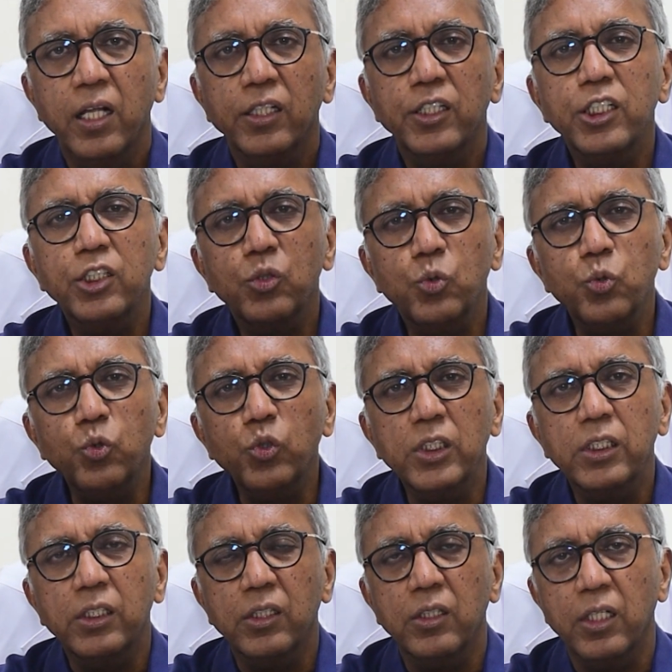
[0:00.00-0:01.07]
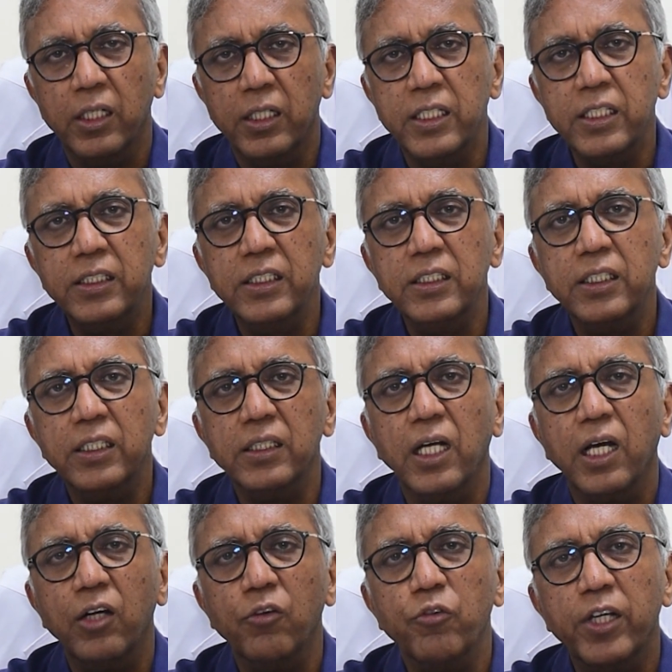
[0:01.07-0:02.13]
These two diseases
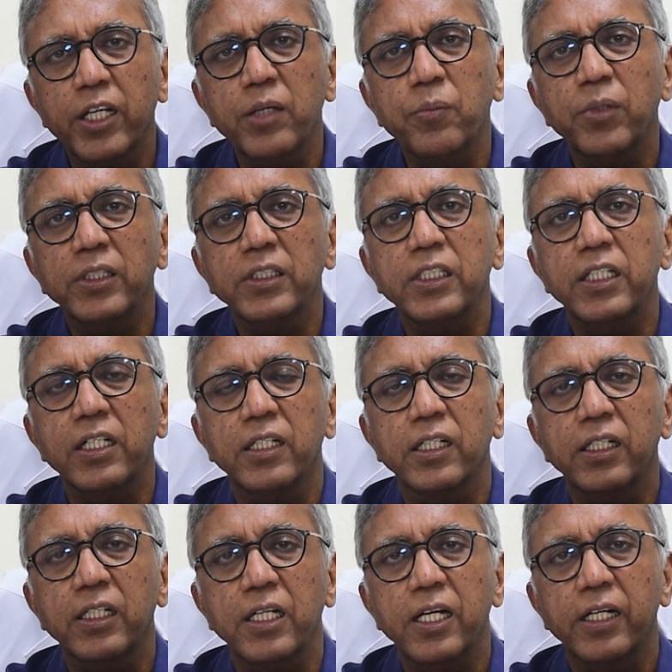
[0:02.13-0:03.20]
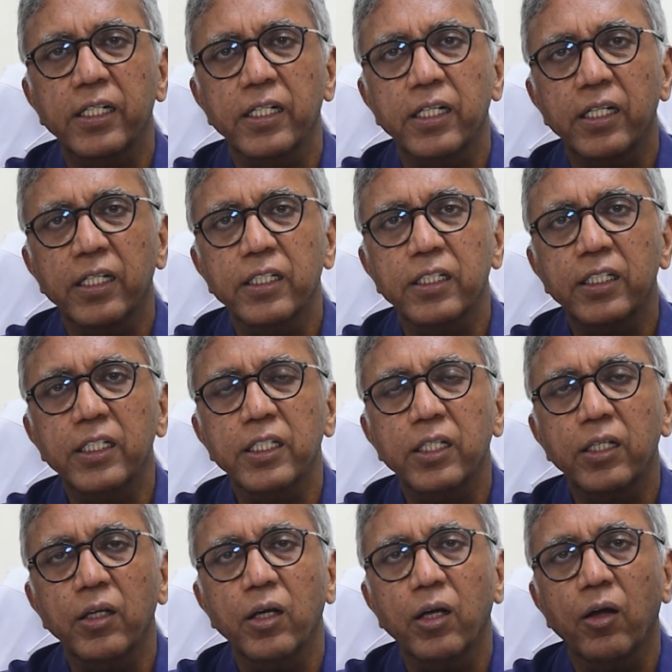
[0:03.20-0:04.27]
are very much interrelated.
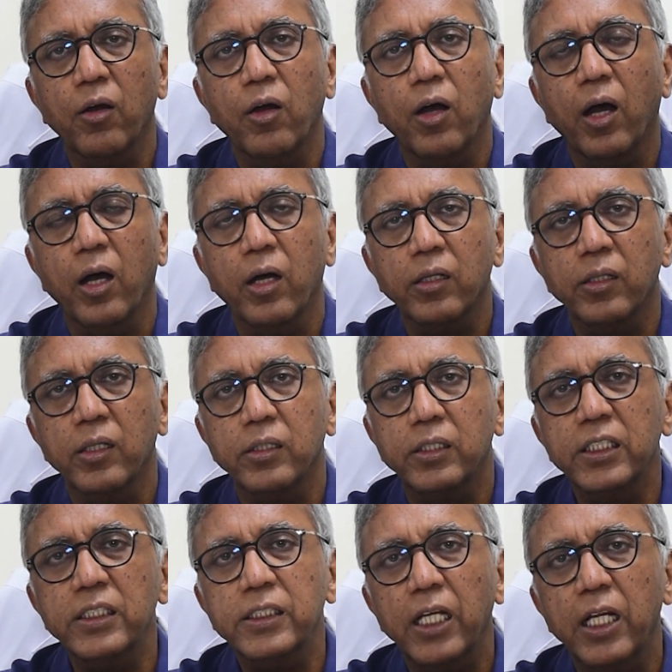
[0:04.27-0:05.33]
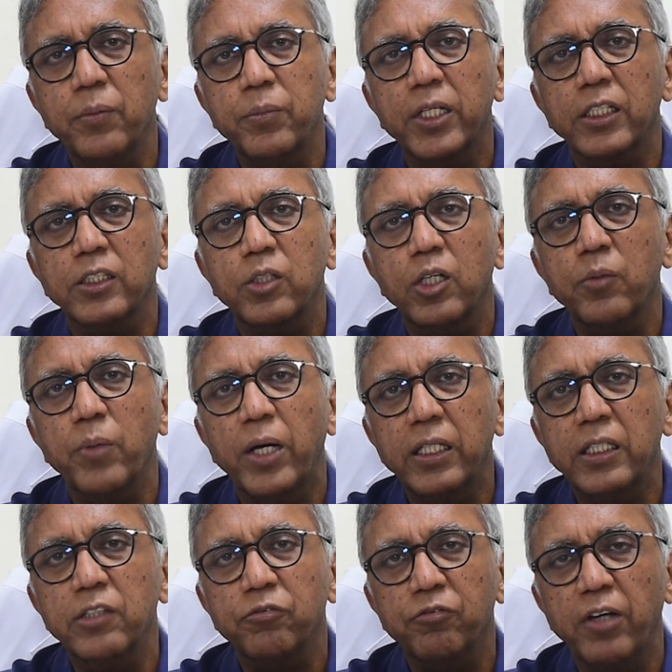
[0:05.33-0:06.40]
This can be explained
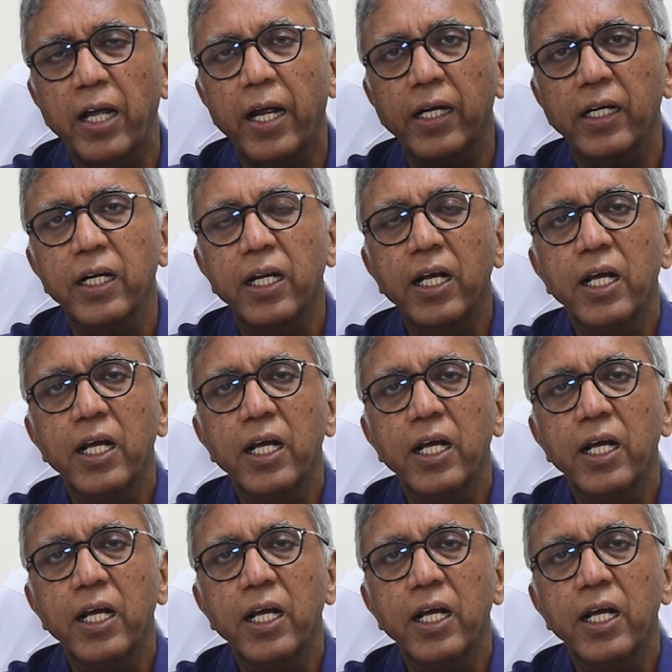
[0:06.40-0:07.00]
by the fact